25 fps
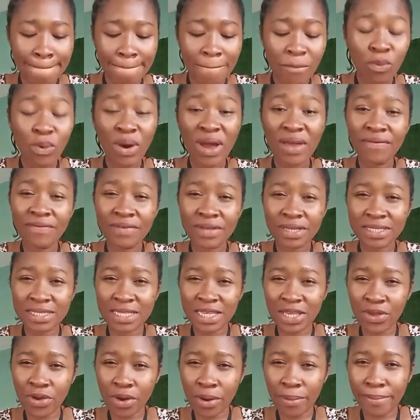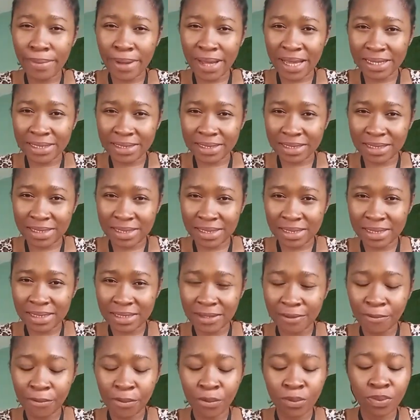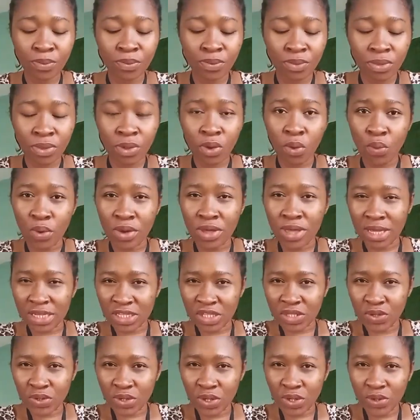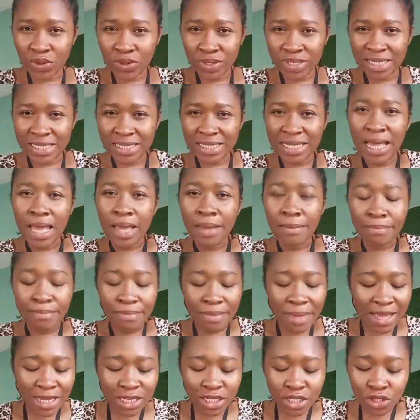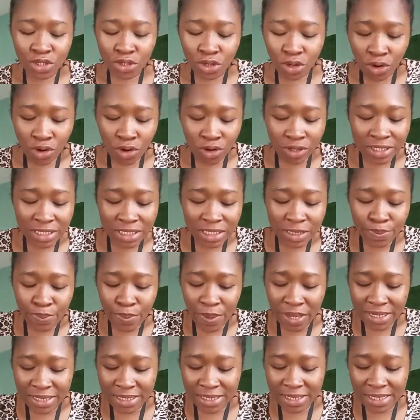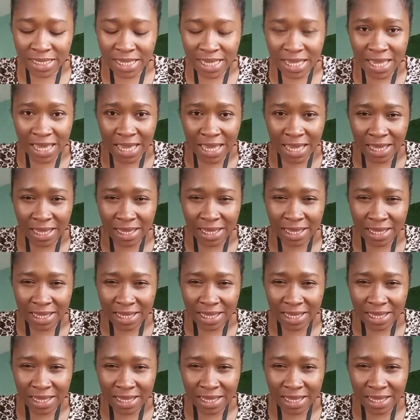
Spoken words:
Why fixing your band? When you are sewing on it, make sure the space here